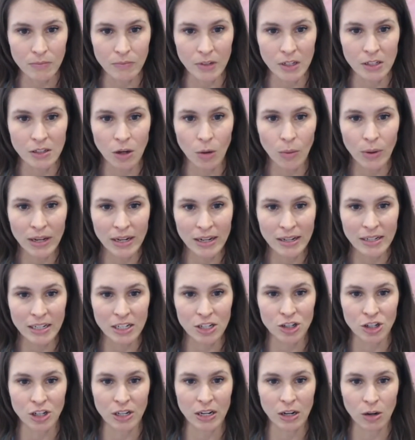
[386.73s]
So in
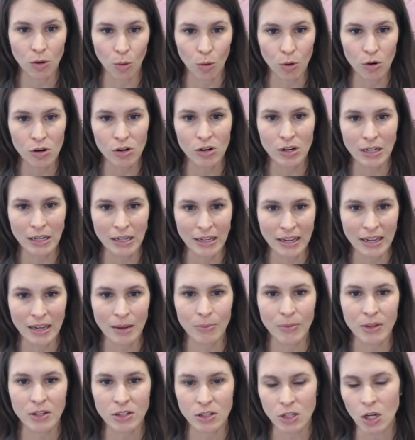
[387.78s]
addition, in order to keep
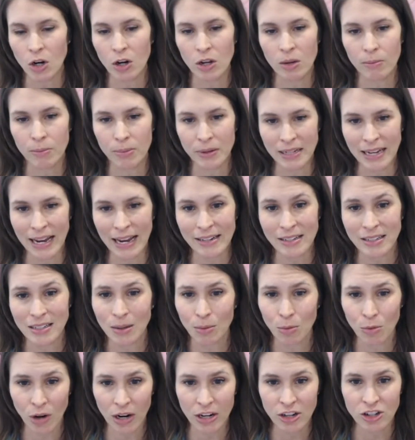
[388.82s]
the sodium-potassium
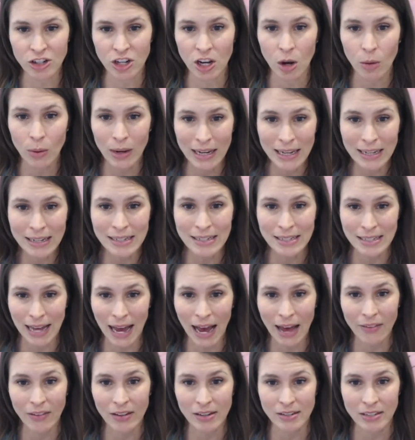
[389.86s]
ratio
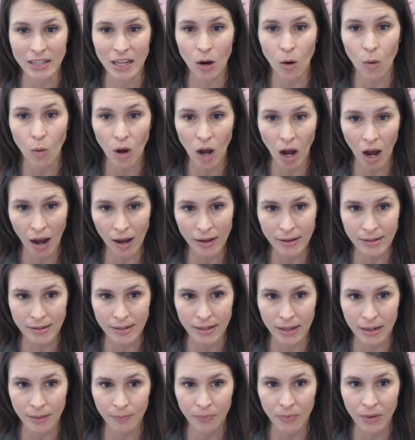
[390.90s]
inside the cell
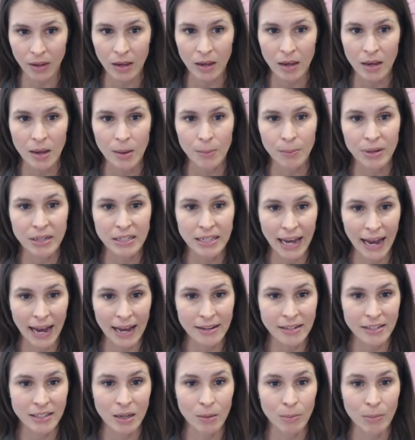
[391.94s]
constant,
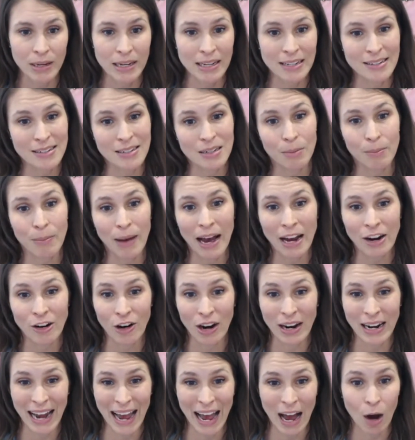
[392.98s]
potassium begins to
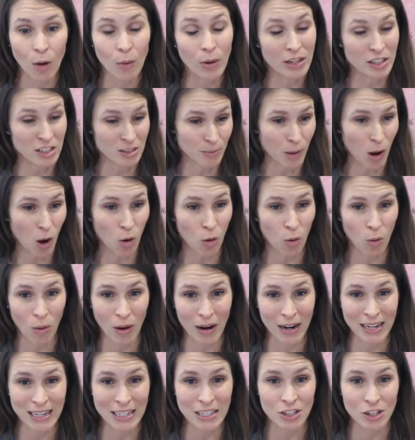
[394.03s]
migrate out in small
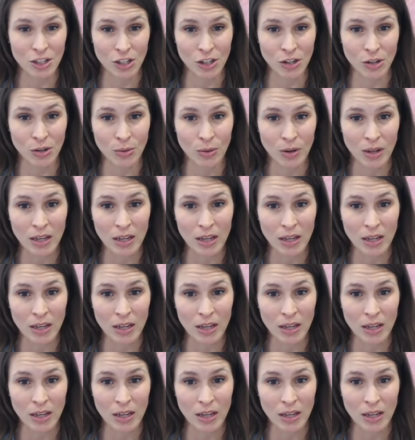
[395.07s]
quantities too.